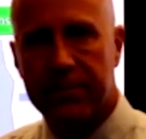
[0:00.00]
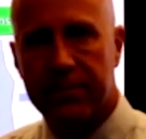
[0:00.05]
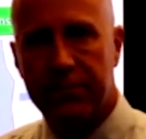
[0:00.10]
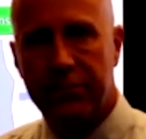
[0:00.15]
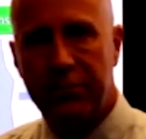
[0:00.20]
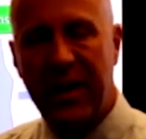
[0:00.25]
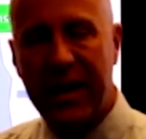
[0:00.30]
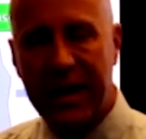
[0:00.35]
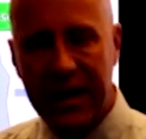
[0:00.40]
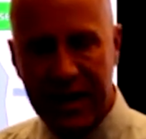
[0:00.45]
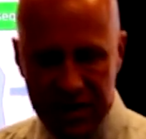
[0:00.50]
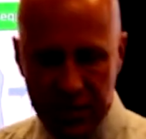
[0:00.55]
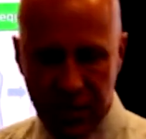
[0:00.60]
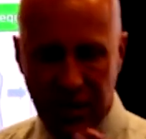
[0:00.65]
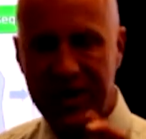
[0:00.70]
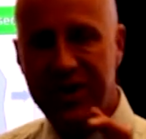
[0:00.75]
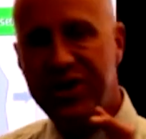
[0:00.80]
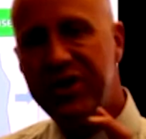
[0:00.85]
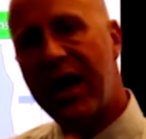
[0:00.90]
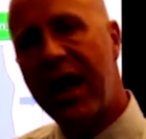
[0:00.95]
because we
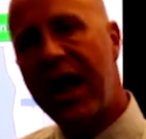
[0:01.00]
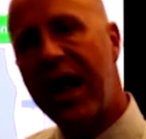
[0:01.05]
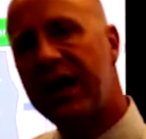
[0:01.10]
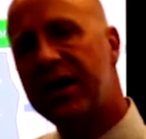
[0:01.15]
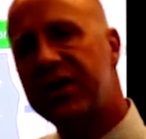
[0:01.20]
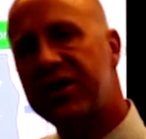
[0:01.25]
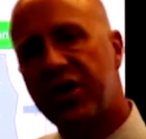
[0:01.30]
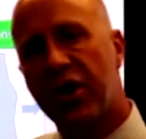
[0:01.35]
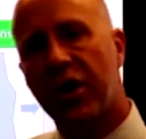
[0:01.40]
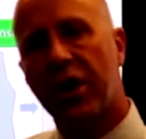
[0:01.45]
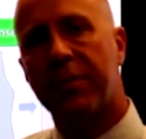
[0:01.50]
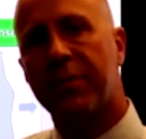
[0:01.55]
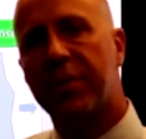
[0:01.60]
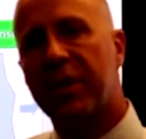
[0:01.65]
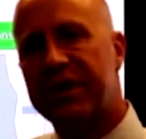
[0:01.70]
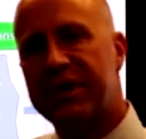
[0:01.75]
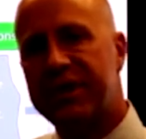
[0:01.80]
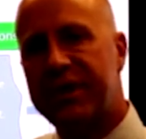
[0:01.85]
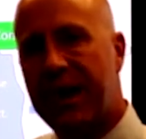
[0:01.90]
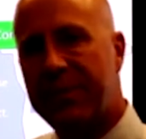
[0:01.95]
changed her
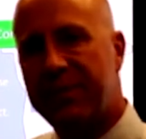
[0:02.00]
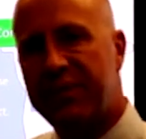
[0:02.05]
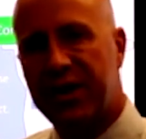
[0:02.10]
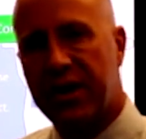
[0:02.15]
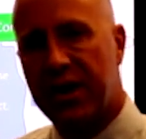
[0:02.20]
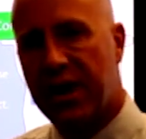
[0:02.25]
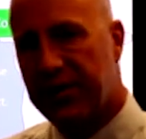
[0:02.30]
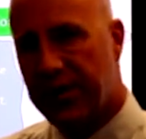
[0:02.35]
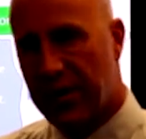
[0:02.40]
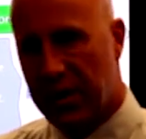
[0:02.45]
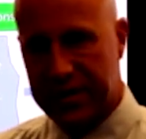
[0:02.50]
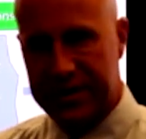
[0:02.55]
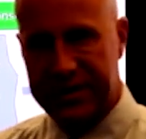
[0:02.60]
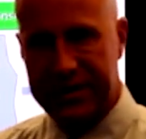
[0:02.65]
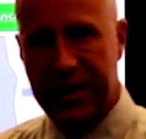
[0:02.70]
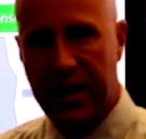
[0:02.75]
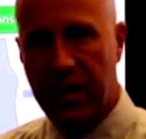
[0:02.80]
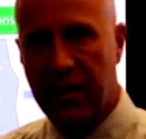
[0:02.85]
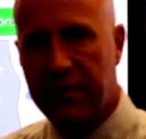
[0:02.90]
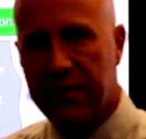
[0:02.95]
perception of
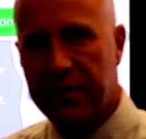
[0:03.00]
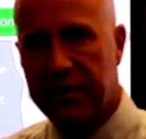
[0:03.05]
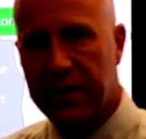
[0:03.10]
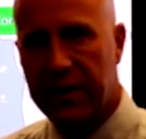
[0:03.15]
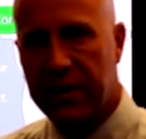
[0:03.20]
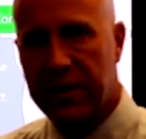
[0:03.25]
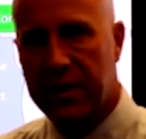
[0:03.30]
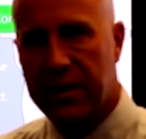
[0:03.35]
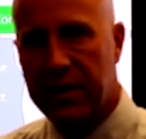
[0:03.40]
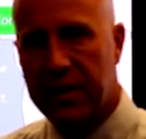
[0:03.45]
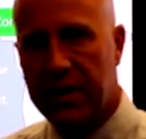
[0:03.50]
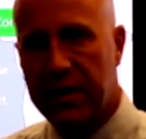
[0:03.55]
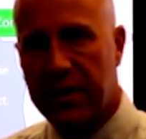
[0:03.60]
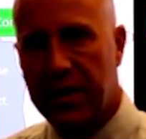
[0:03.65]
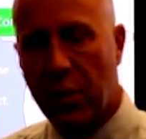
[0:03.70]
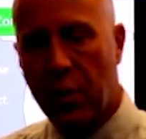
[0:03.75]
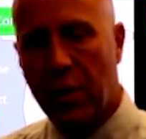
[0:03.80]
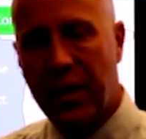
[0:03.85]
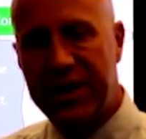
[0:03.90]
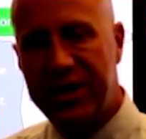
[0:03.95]
herself,
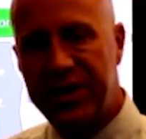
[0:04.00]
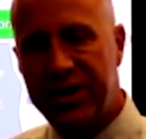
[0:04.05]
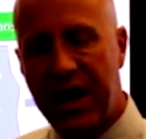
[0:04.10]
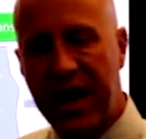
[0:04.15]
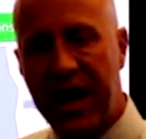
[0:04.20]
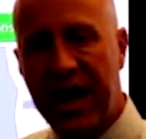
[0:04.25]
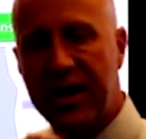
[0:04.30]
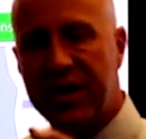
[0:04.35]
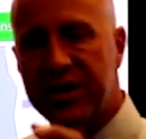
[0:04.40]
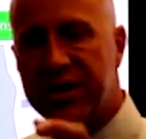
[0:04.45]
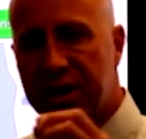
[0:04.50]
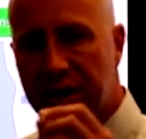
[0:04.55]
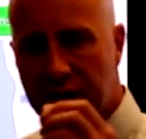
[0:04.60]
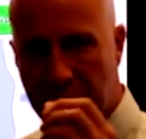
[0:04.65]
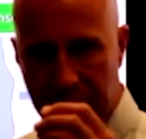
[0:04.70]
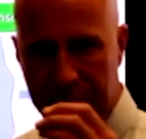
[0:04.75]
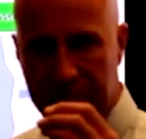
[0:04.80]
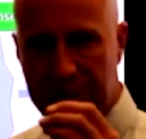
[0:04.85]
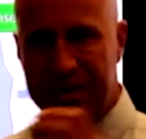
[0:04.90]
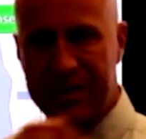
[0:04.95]
we changed her
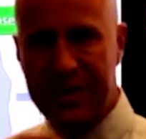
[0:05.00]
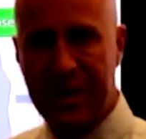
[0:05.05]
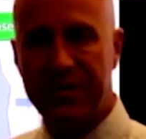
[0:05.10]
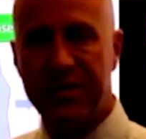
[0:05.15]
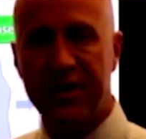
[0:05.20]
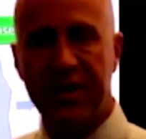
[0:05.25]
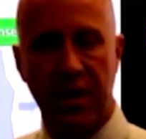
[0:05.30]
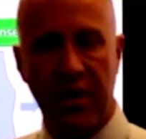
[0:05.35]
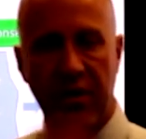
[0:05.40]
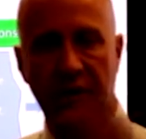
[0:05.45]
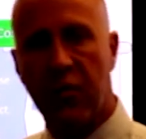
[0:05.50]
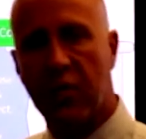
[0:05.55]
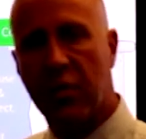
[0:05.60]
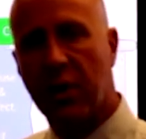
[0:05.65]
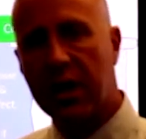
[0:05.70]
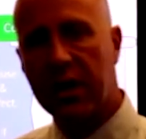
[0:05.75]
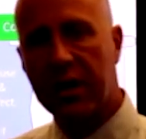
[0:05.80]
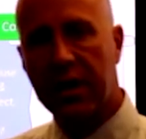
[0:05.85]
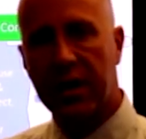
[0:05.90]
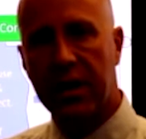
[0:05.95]
perception of
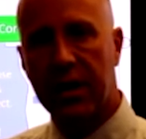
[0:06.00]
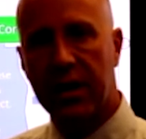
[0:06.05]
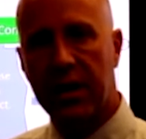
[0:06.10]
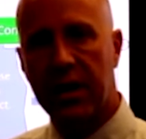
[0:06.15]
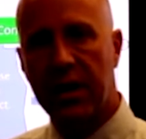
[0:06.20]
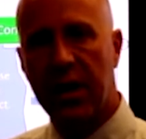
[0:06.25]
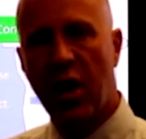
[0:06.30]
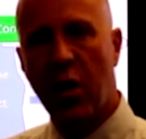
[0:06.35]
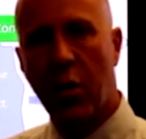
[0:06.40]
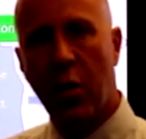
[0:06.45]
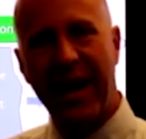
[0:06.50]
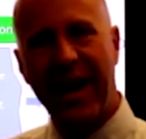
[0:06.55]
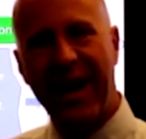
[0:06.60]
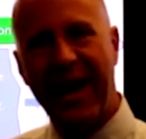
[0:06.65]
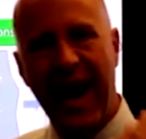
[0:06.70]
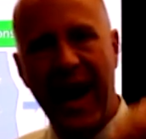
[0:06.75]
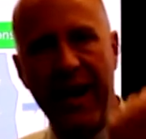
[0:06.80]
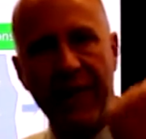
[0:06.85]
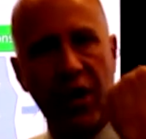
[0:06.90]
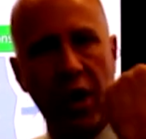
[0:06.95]
work, we
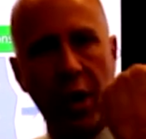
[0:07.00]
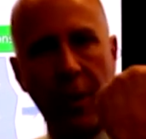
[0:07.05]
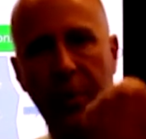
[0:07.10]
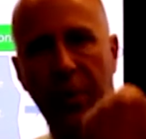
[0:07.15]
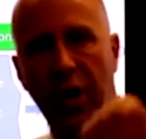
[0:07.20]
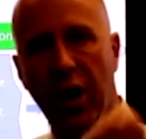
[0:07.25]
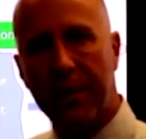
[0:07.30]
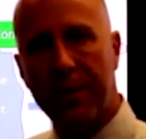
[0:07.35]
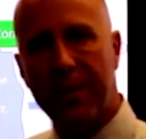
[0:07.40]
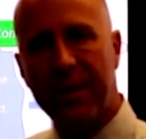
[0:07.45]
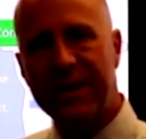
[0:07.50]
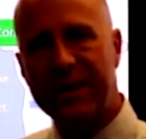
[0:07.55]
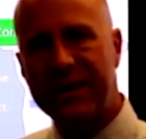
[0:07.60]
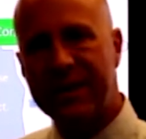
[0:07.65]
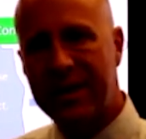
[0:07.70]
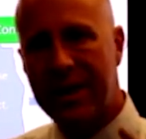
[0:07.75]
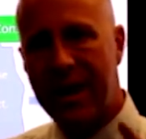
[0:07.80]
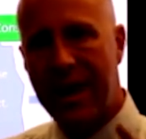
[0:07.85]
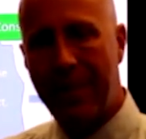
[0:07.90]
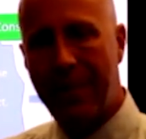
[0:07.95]
gave her
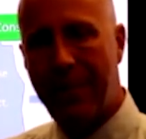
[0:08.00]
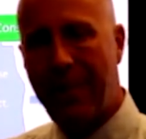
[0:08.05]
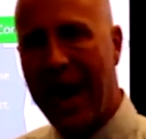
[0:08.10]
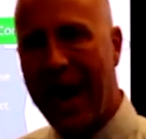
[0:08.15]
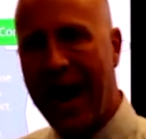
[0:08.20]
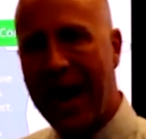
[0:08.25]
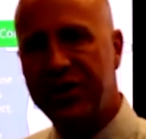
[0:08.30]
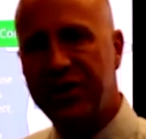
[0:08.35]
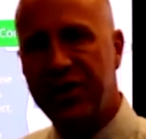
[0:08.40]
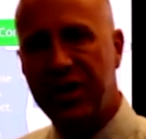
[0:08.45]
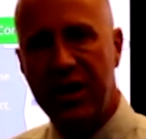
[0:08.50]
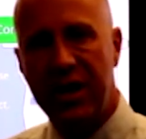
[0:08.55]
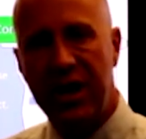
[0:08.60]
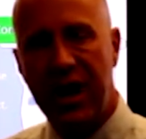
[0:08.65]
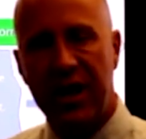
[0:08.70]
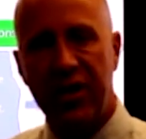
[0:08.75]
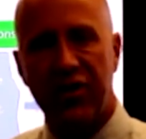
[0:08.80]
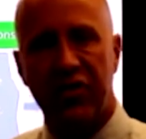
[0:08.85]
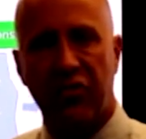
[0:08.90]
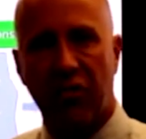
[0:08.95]
purpose, passion,
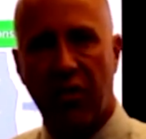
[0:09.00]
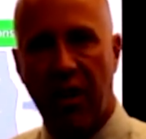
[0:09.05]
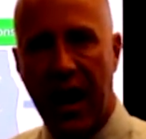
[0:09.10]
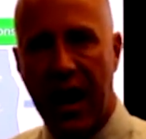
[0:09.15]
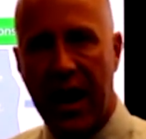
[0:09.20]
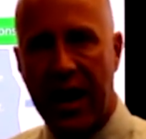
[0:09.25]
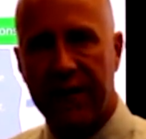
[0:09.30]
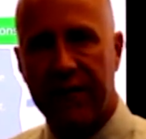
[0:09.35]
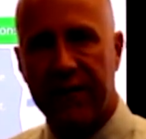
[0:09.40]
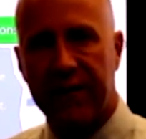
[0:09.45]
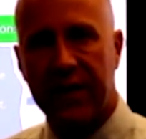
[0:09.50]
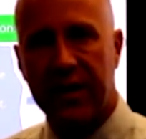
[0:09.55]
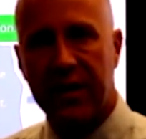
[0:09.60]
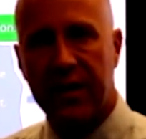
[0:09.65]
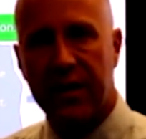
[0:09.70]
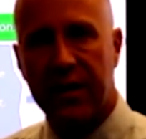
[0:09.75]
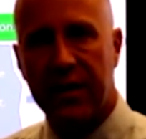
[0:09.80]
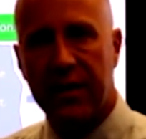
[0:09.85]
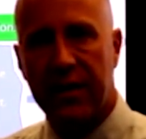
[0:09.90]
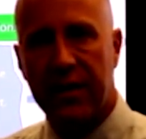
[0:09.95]
and drive,
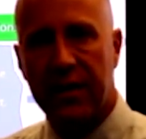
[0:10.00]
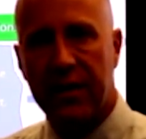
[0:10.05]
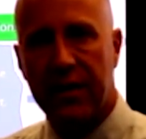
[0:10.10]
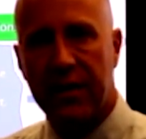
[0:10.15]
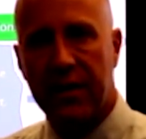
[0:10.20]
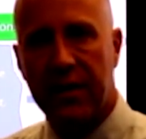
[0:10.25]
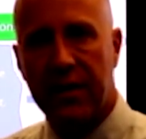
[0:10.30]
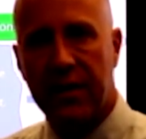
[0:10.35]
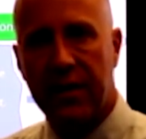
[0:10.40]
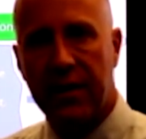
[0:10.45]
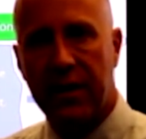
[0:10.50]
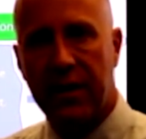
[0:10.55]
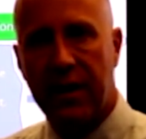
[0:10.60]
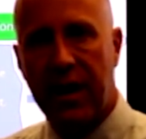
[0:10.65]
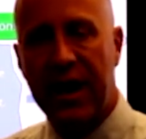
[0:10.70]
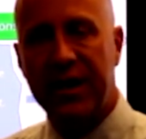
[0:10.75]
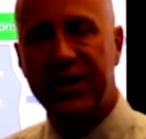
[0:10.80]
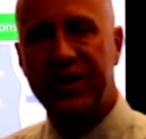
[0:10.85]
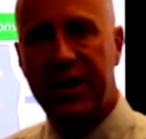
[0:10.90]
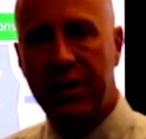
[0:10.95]

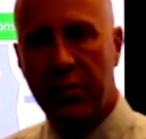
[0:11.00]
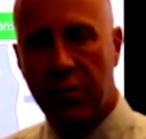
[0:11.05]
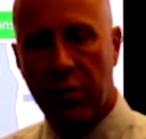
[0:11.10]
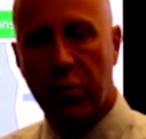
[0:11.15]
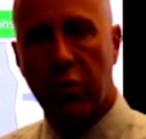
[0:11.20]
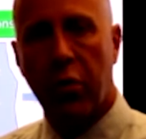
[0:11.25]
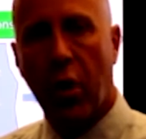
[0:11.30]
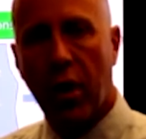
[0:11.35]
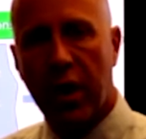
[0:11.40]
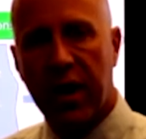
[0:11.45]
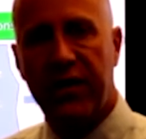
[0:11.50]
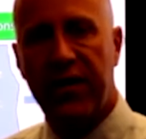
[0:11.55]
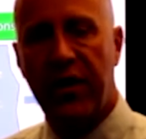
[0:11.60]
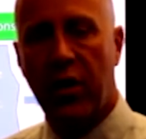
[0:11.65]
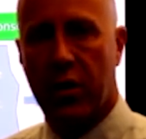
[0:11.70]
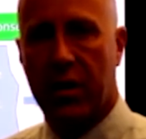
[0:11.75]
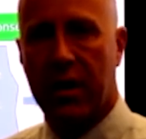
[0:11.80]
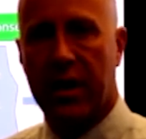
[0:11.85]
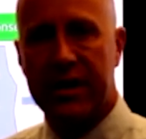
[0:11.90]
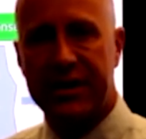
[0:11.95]
and she rewarded the
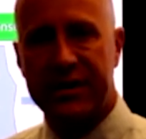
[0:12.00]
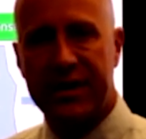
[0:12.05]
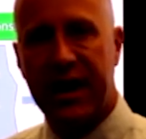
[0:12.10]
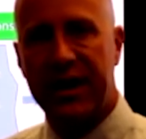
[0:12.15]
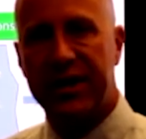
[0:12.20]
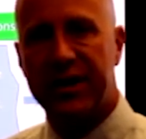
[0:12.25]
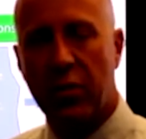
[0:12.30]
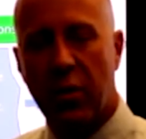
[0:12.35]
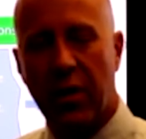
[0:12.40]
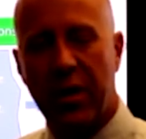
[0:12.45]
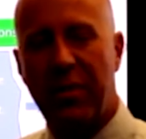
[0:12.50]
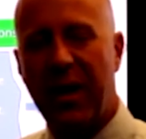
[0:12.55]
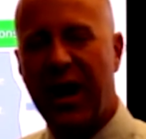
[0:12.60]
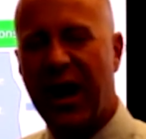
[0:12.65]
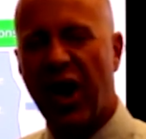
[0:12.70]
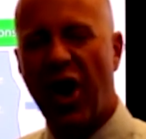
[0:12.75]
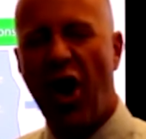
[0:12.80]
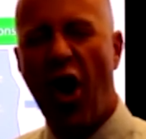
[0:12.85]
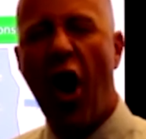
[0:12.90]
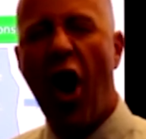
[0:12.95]
organization with being
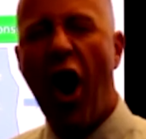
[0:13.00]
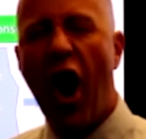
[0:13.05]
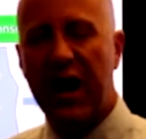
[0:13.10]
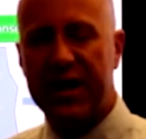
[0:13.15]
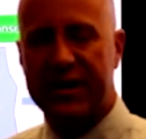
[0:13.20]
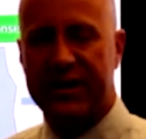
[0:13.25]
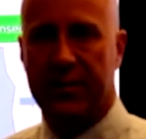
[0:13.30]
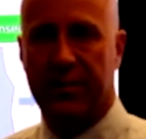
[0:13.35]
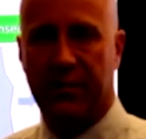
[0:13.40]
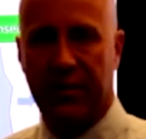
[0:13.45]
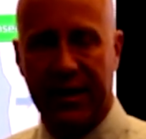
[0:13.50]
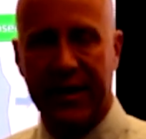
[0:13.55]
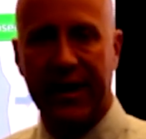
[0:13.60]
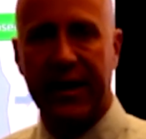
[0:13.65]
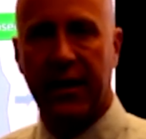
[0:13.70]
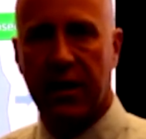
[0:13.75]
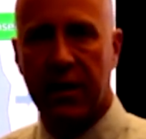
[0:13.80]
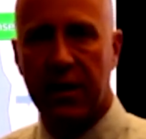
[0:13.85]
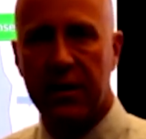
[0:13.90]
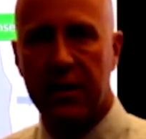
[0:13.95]
an awesome leader.